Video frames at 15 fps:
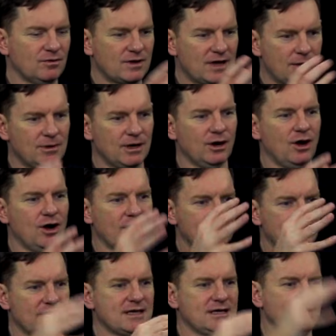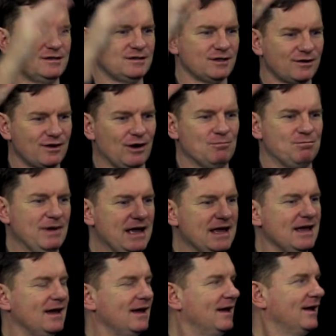come along and my kids have got
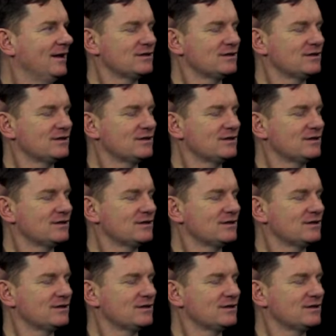bigger.